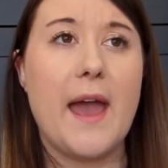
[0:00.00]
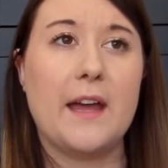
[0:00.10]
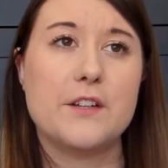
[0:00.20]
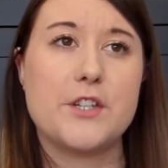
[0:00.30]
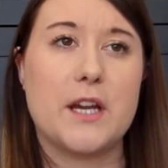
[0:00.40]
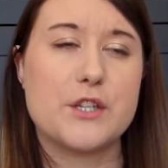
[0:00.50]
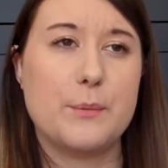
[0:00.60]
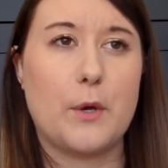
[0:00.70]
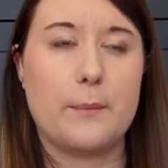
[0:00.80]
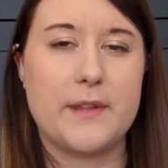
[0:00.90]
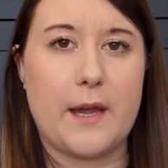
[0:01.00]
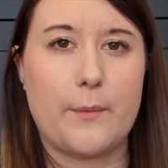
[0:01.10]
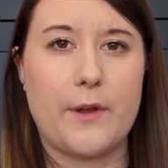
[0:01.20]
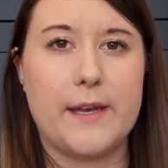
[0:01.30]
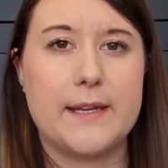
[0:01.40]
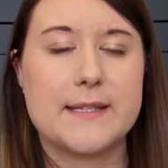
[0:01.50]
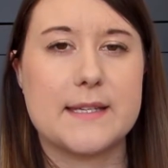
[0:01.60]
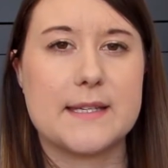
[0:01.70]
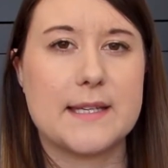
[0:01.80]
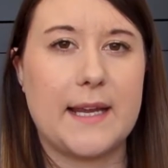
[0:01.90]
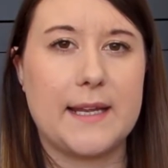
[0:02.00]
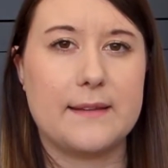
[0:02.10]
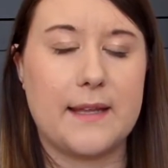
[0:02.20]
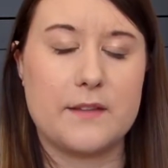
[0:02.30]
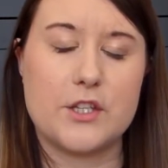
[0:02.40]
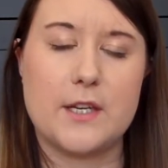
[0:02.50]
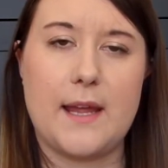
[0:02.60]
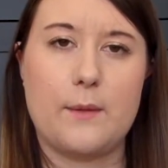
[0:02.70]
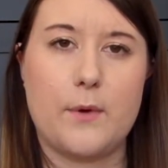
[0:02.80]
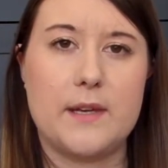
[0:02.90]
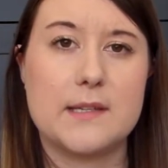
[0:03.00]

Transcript: LG actually bought me that one, and it's a slight, like the Chanel one,